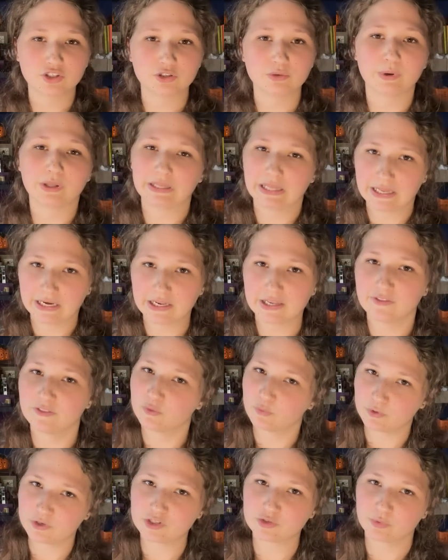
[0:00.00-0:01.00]
to Elena in the
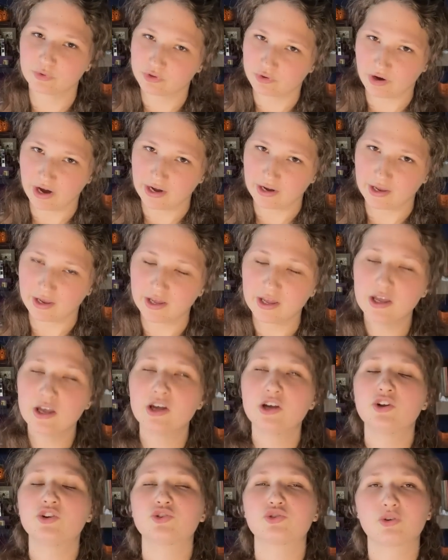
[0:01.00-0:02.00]
woods with Greta,
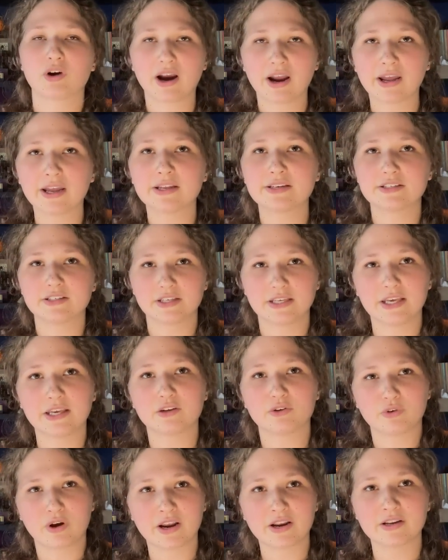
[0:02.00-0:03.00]
trying to
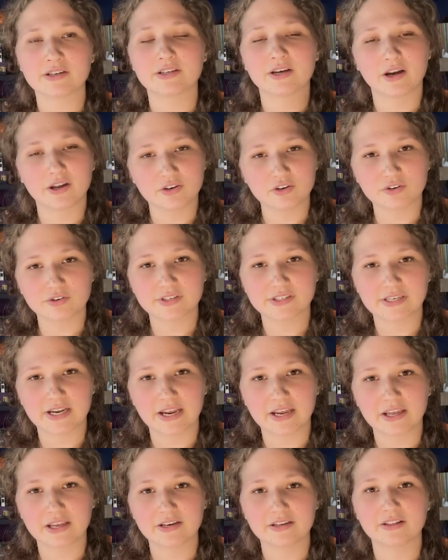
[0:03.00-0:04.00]
get Greta to
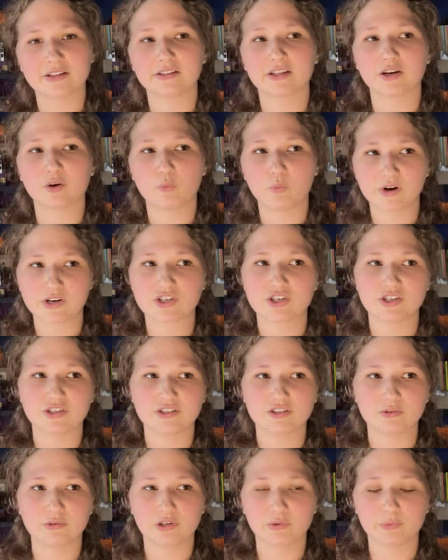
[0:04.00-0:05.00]
understand that like what she's
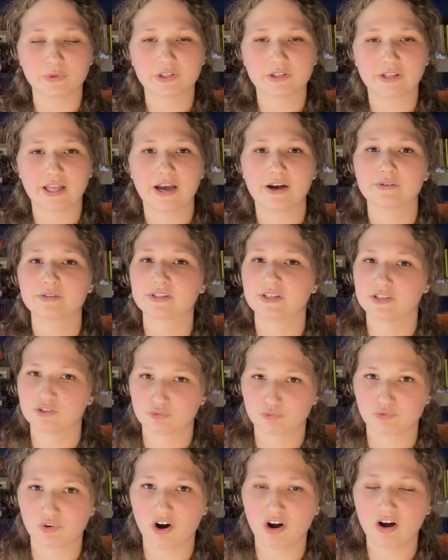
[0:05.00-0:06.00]
doing with Klaus is
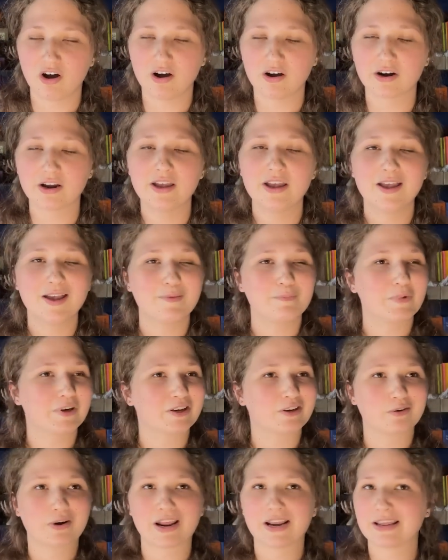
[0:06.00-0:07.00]
wrong,
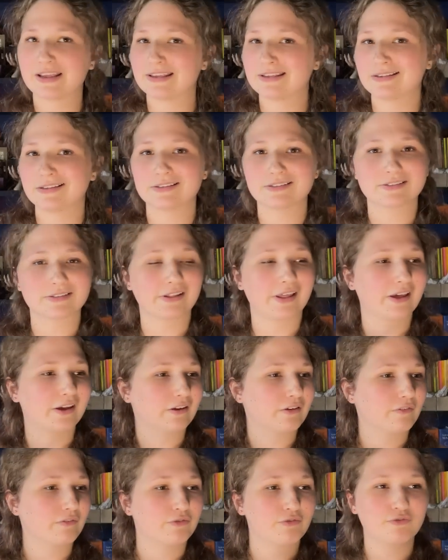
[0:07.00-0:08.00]
but Greta is
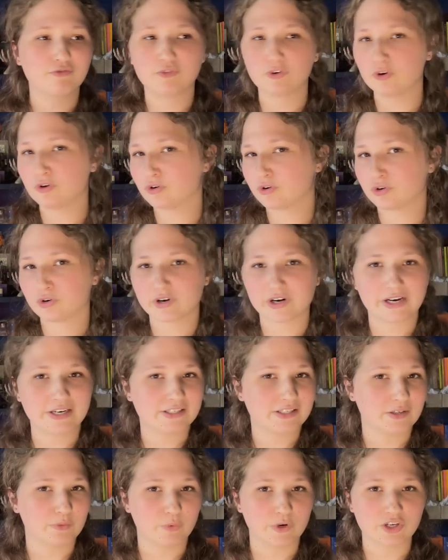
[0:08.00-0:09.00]
like full
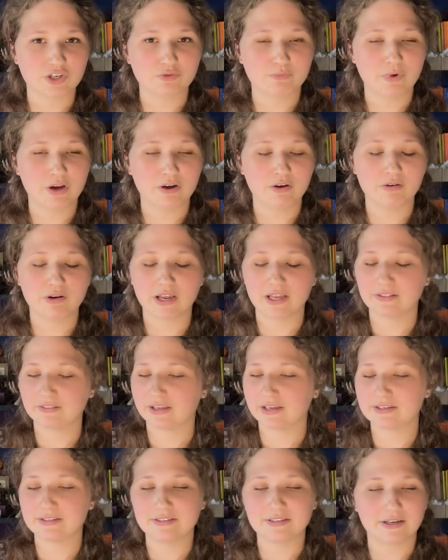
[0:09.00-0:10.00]
crazy witch mode and
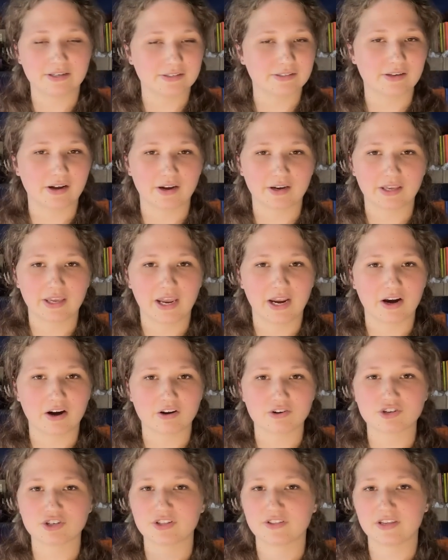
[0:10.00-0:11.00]
like does not
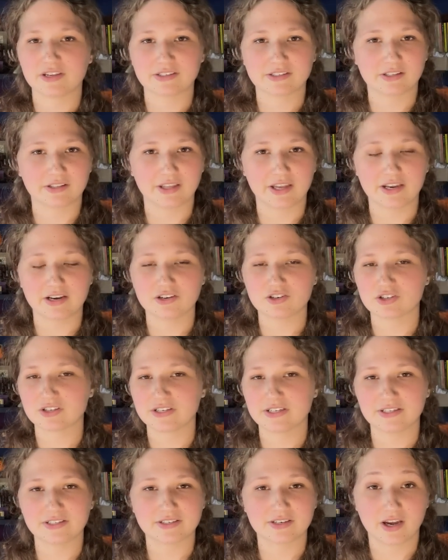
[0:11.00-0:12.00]
care. She thinks Elena just
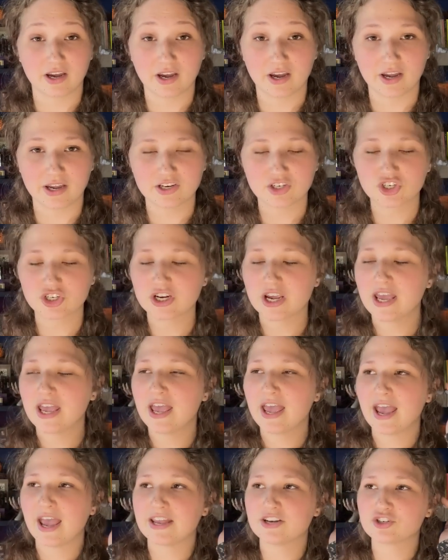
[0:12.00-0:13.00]
needs to hush.
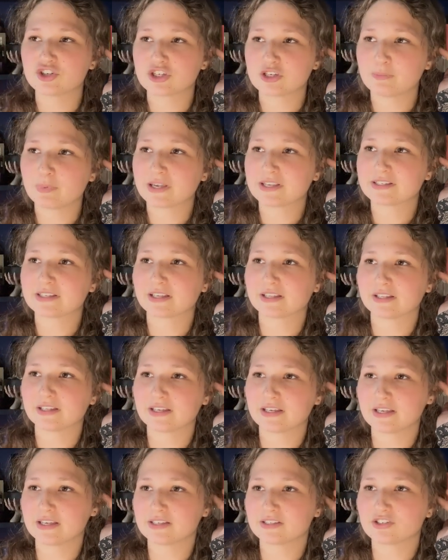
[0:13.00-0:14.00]
And she
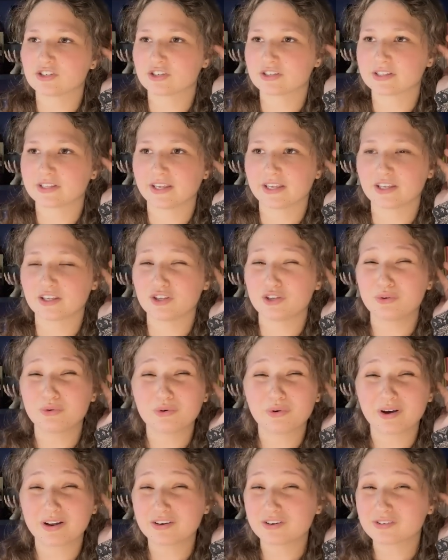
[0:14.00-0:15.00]
basically is just like, you
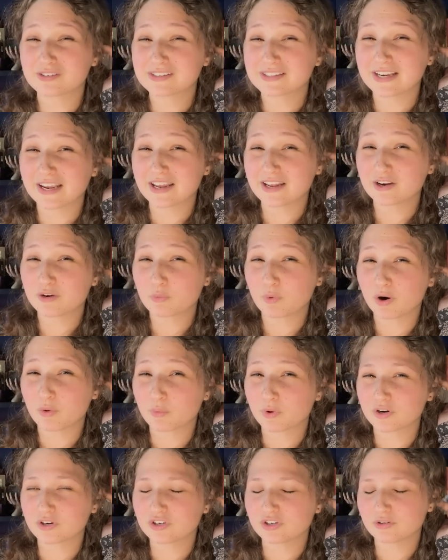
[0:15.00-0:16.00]
don't understand what
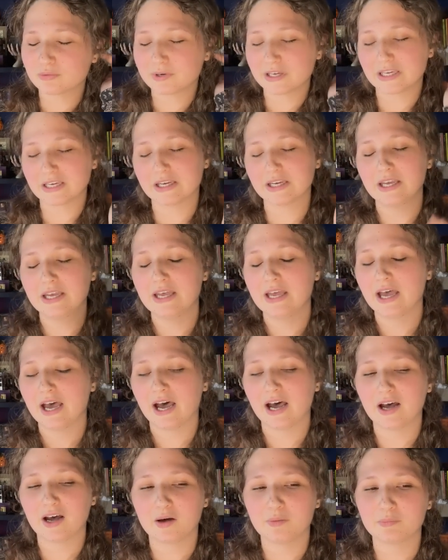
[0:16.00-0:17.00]
we're doing.
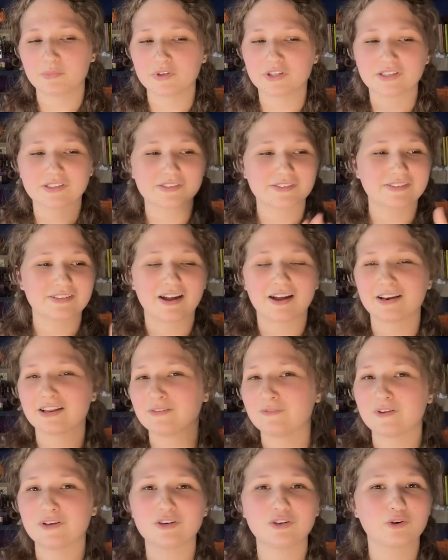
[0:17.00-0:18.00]
Um, it's not
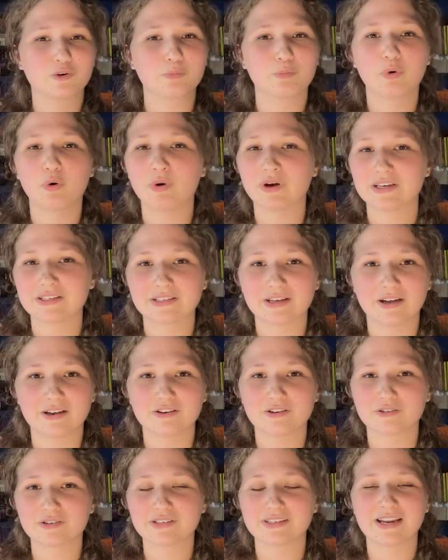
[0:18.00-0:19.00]
even your point to
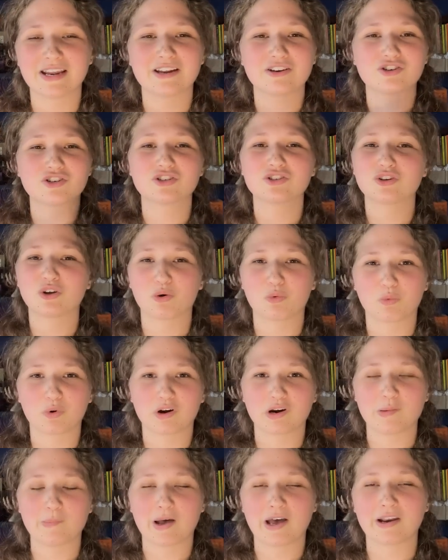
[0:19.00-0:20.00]
understand. Just don't
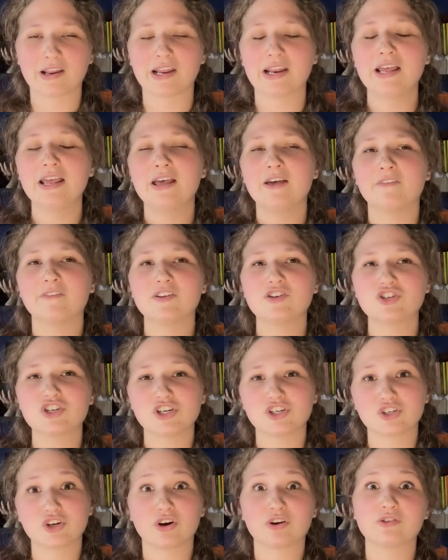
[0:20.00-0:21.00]
worry about it. Then
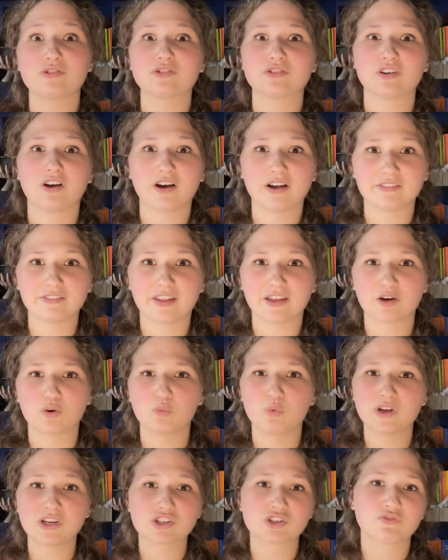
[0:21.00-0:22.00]
she turns on like
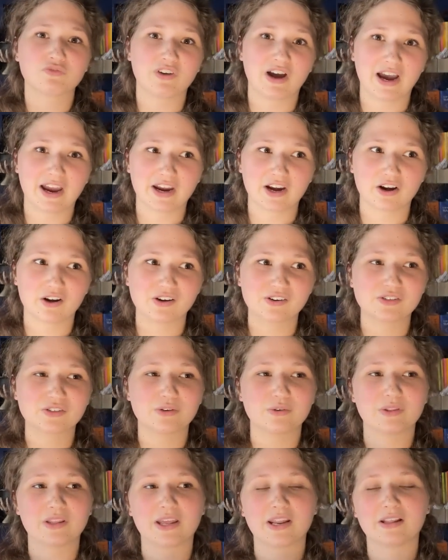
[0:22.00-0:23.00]
witch fire
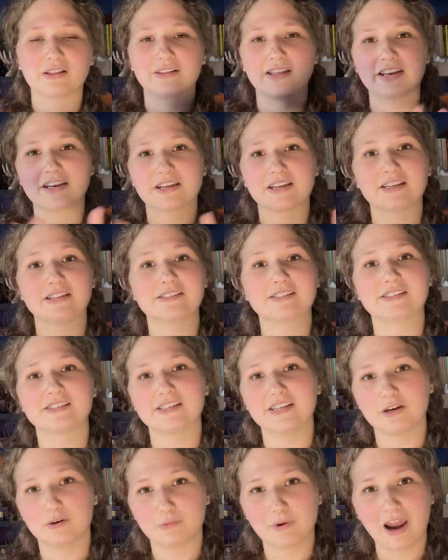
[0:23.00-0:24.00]
so that Elena can
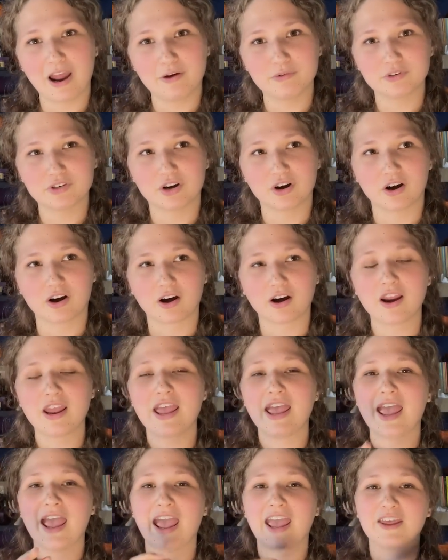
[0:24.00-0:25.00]
see around her.
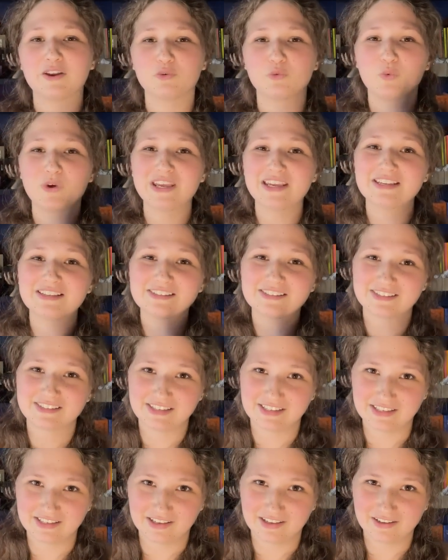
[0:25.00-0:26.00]
And we
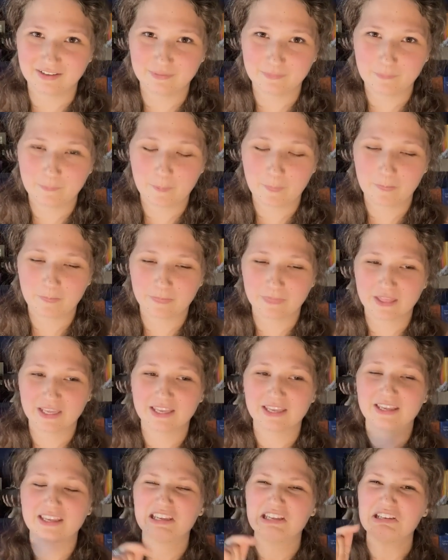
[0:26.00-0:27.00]
see
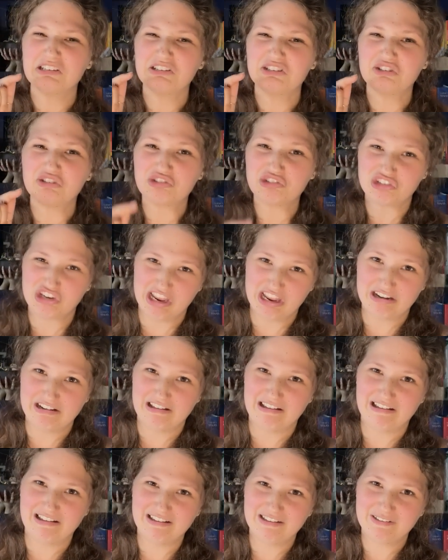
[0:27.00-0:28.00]

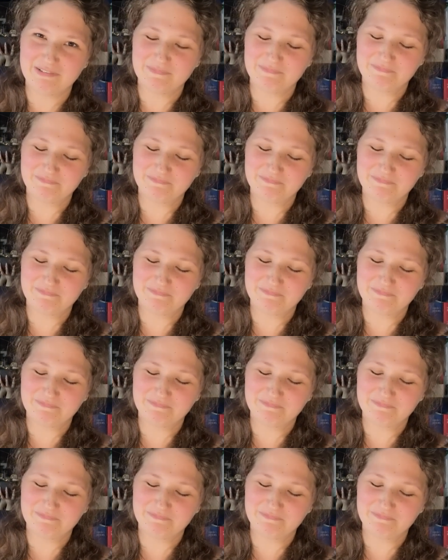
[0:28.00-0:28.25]
Jenna